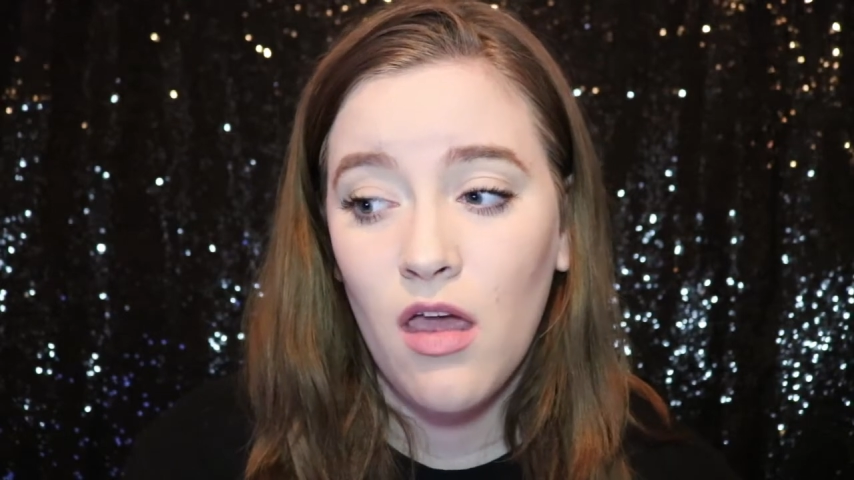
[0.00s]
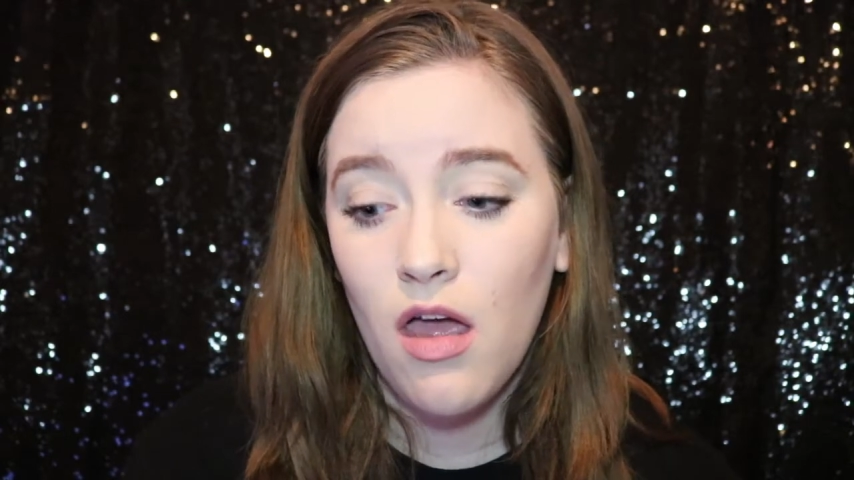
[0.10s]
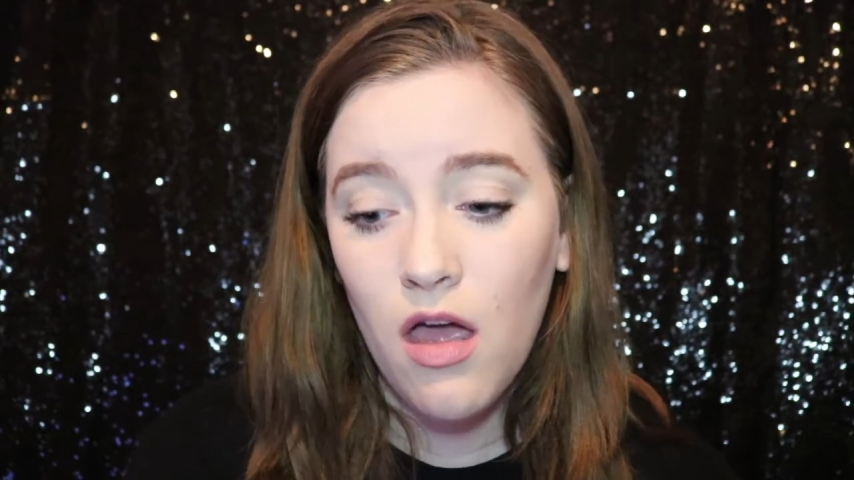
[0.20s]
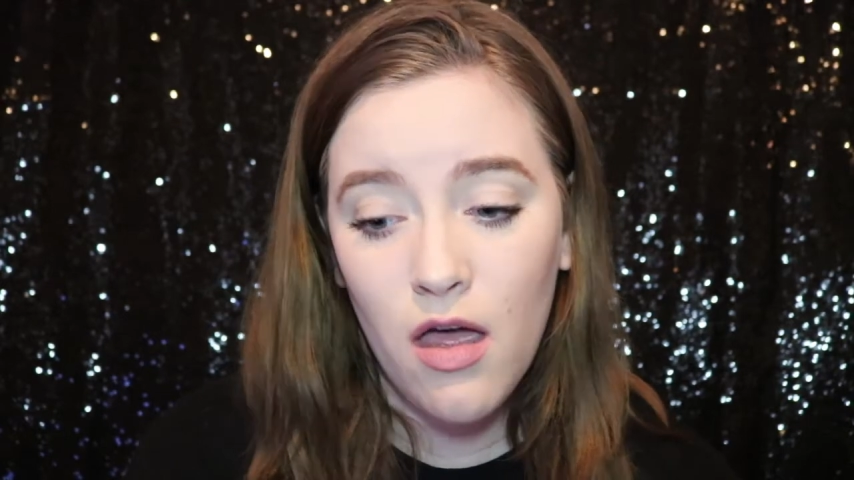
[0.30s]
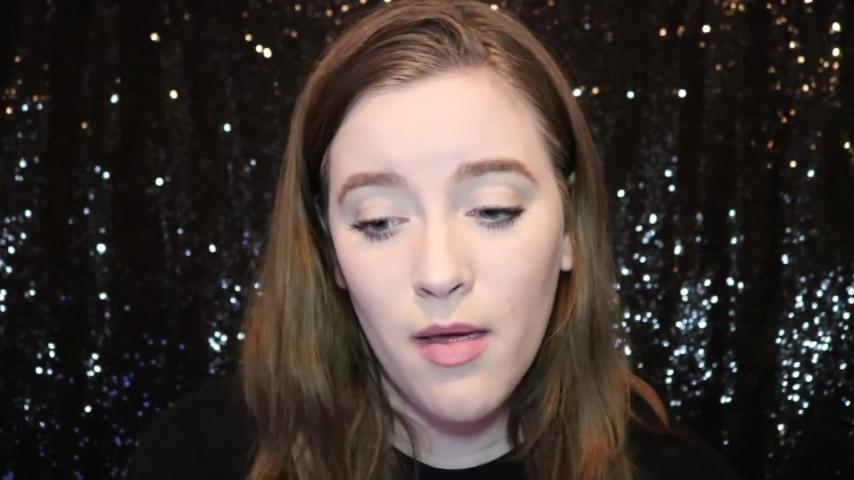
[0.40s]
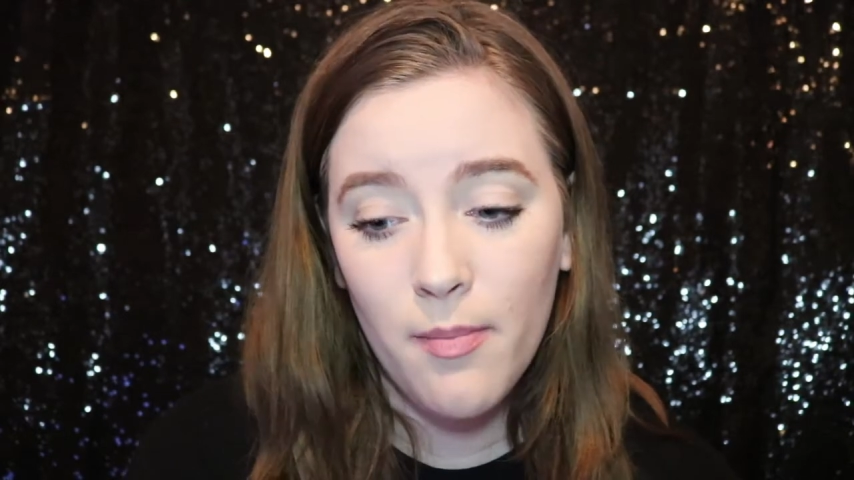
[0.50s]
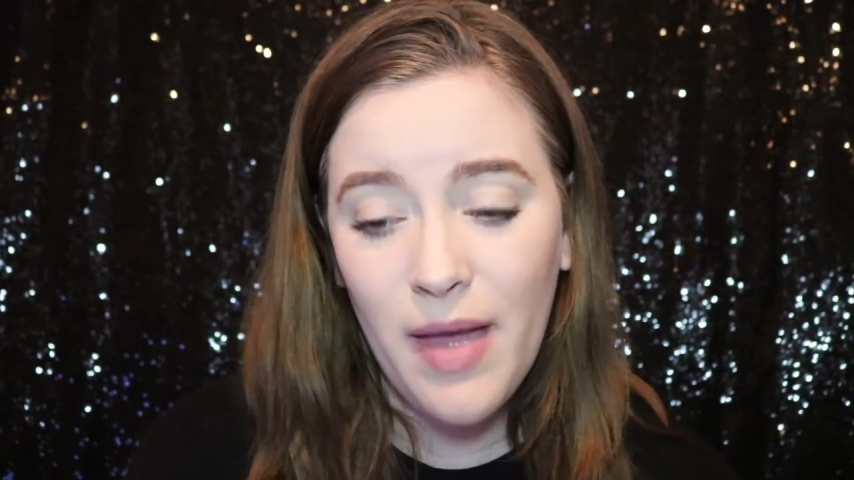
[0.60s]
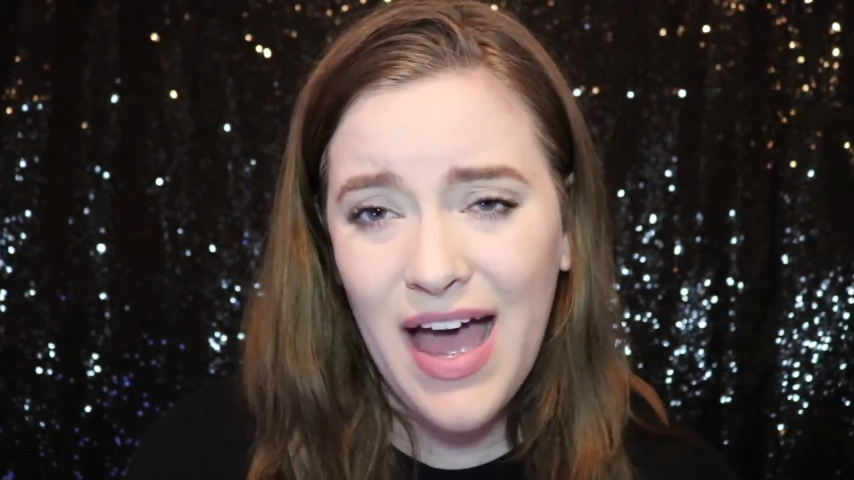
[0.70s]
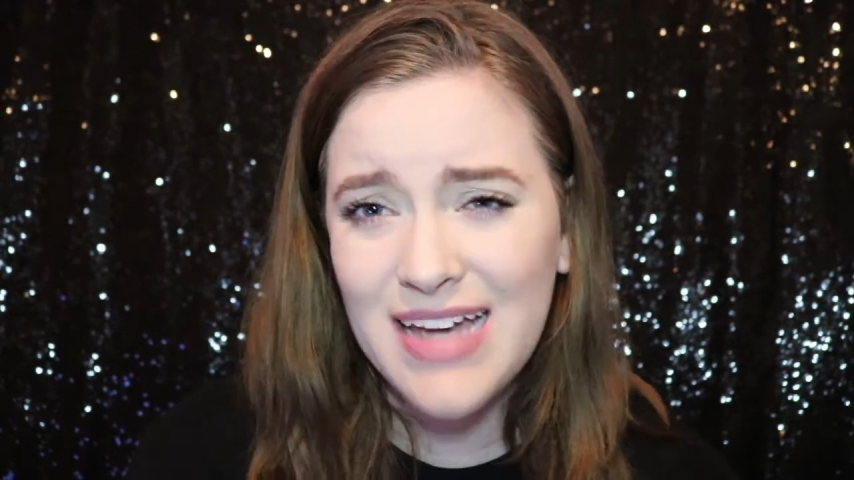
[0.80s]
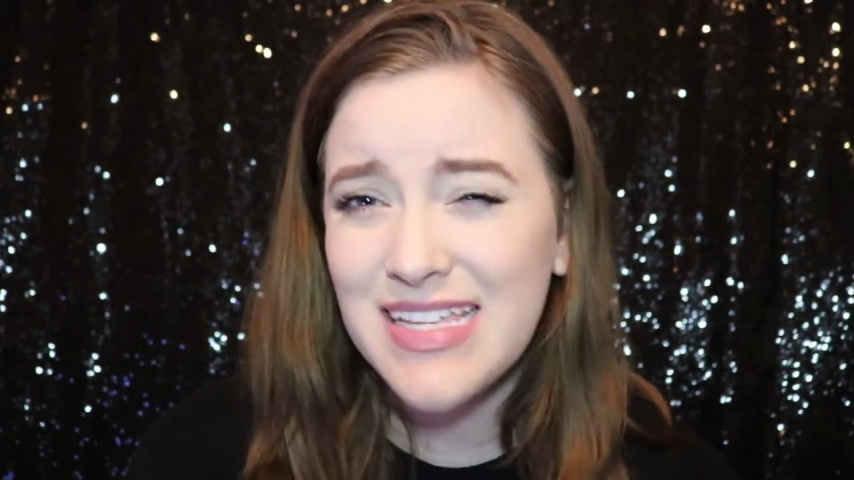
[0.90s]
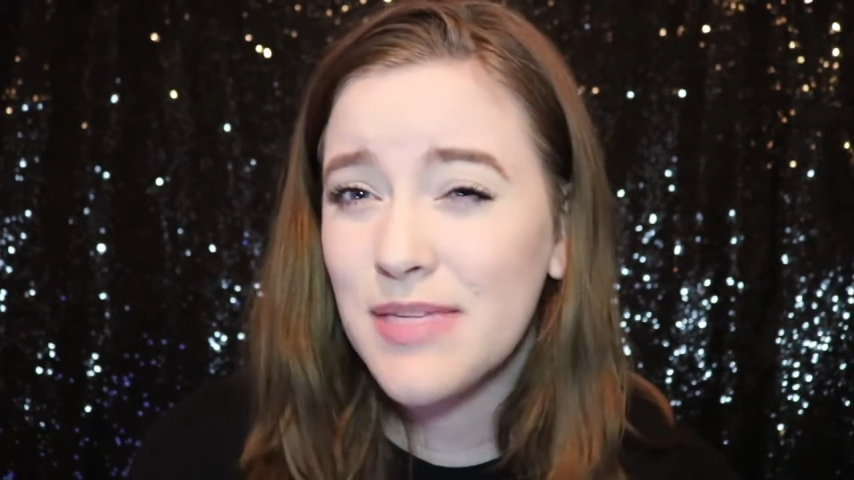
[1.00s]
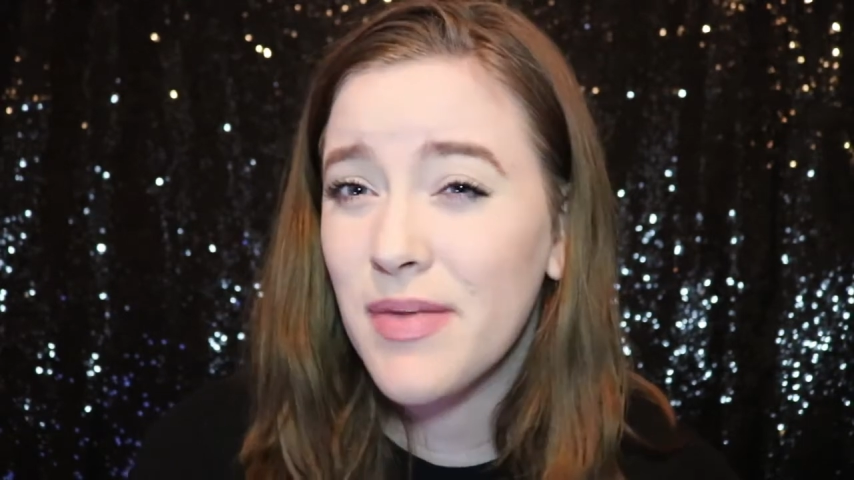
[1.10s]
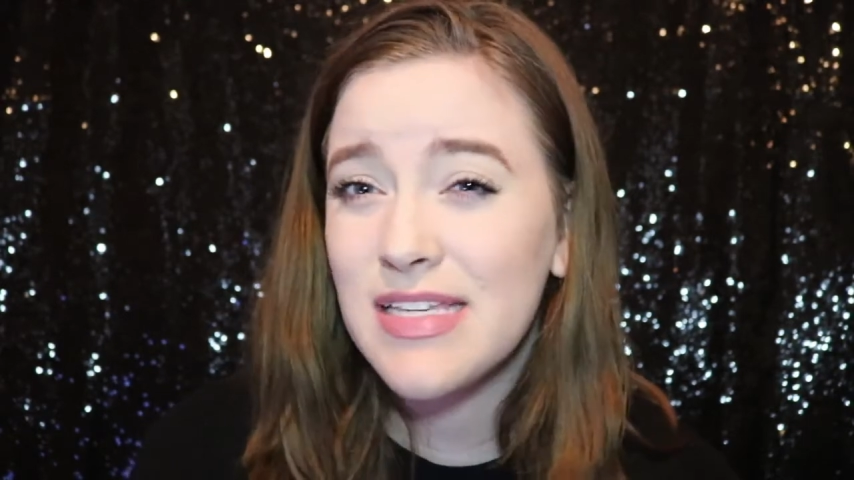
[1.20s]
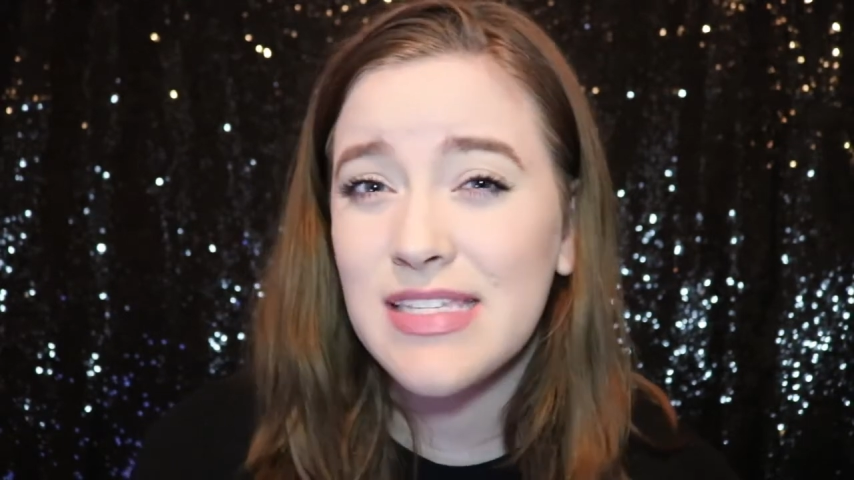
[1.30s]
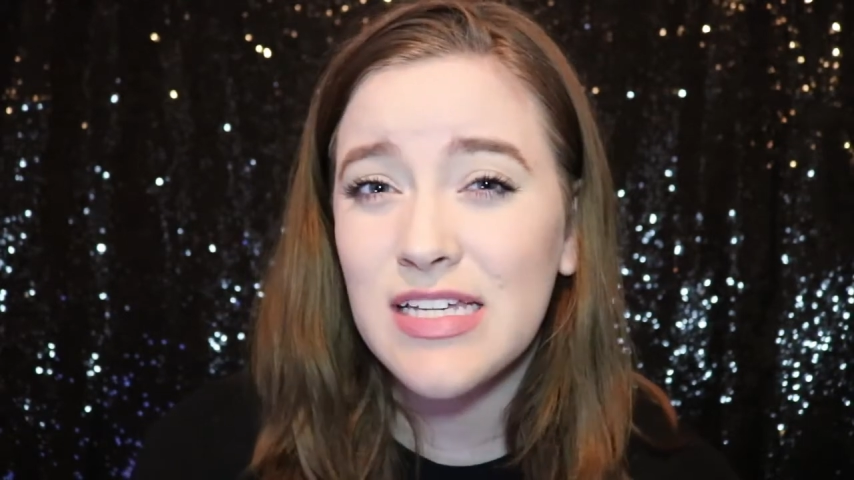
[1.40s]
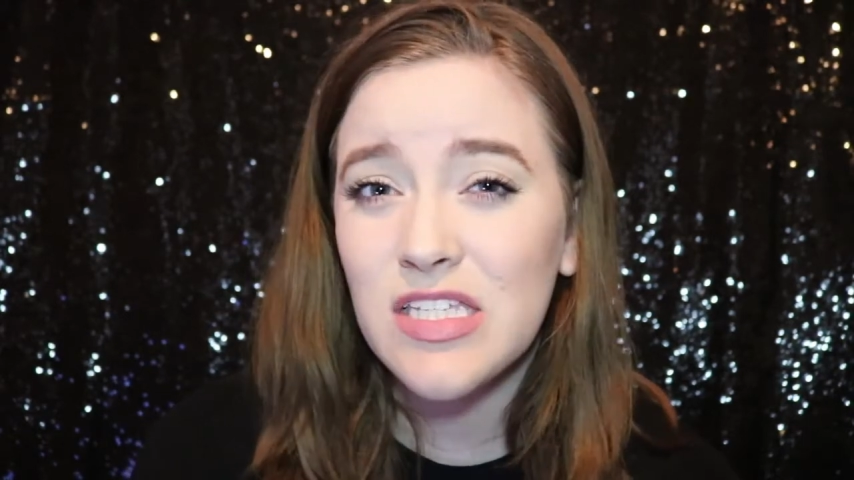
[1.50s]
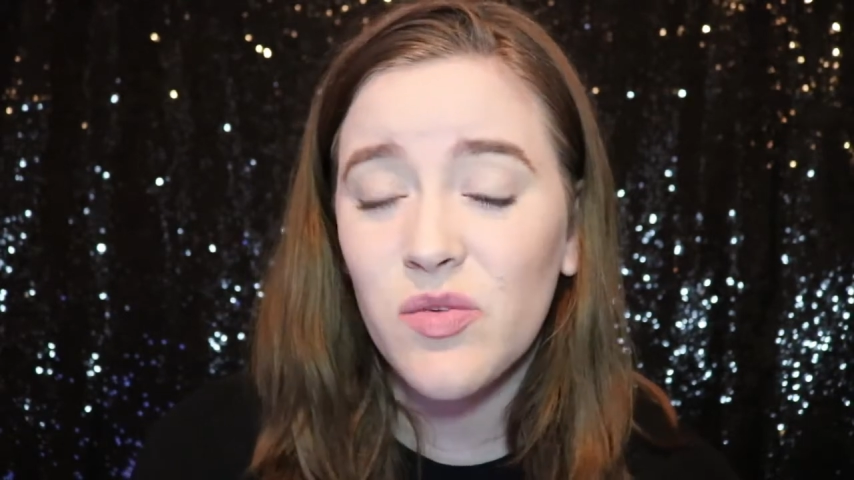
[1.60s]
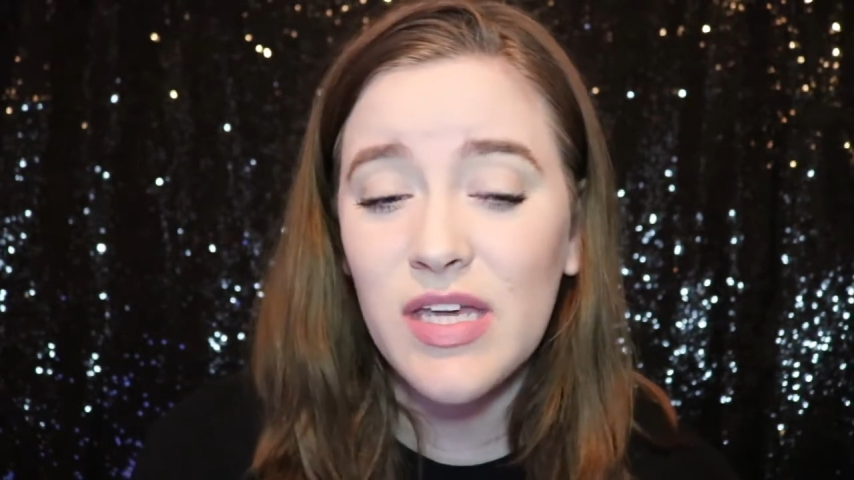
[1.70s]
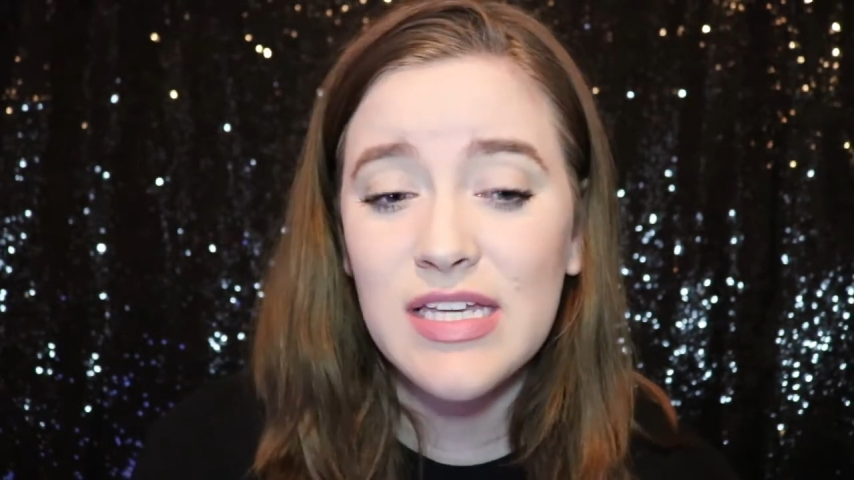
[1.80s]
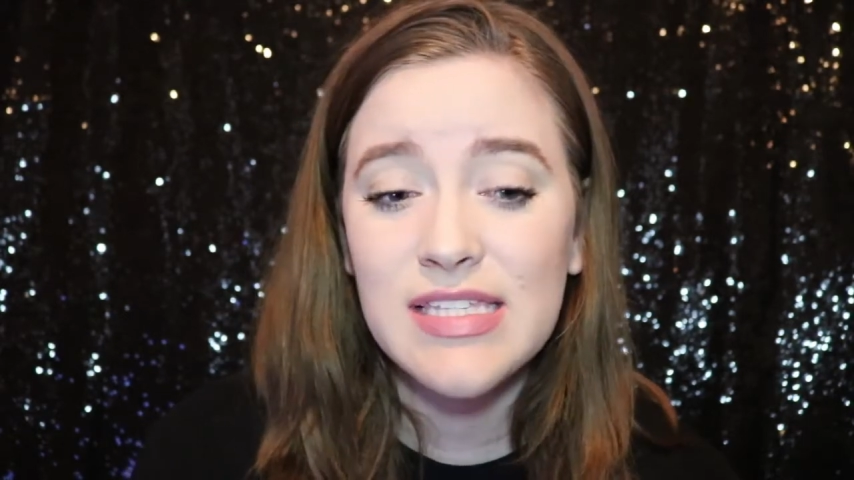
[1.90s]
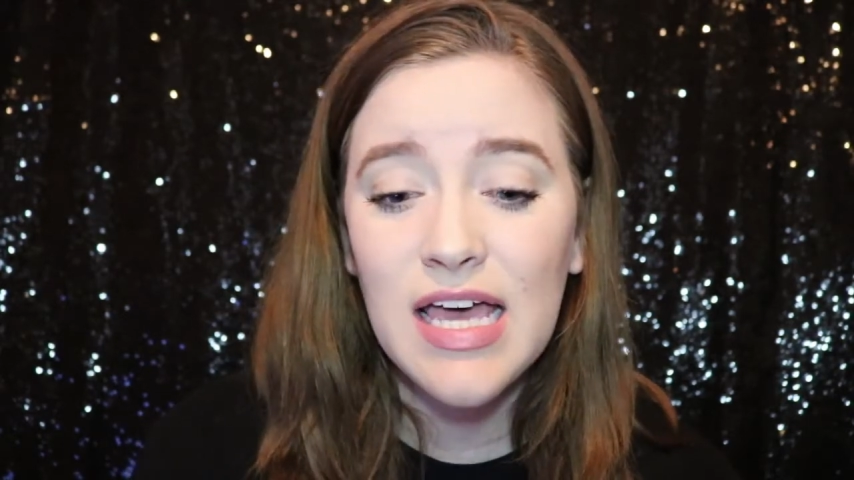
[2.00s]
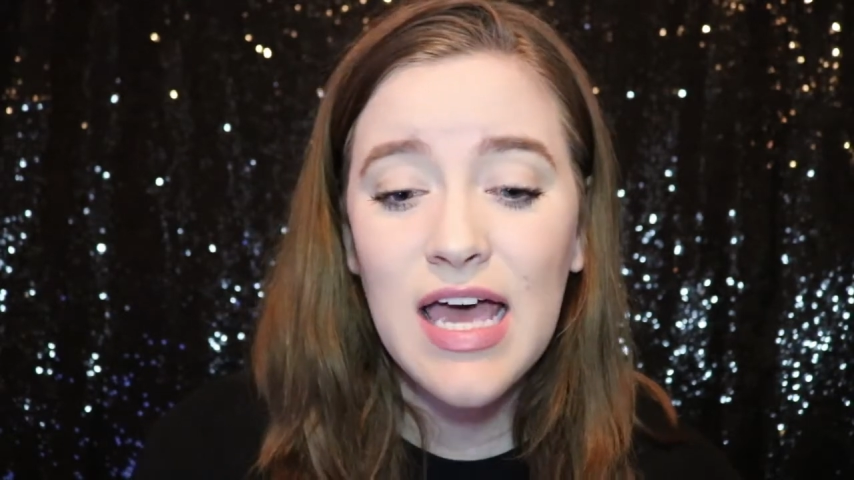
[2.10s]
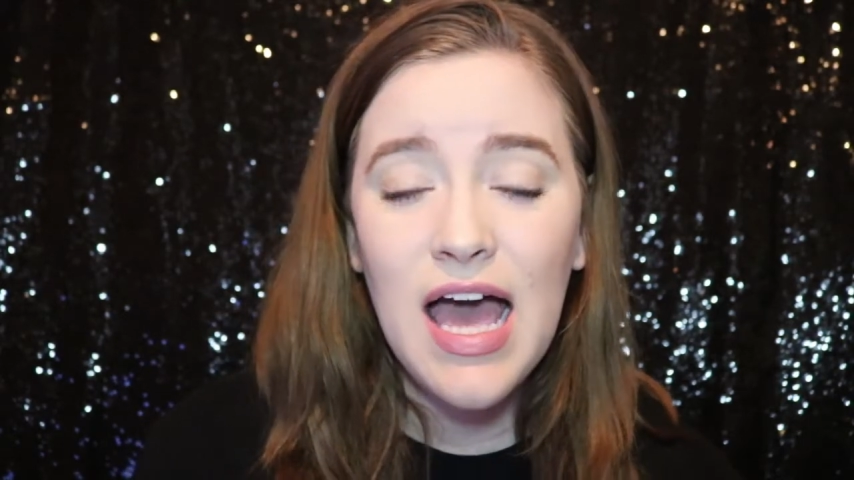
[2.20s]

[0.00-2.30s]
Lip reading: Past my 6 weeks,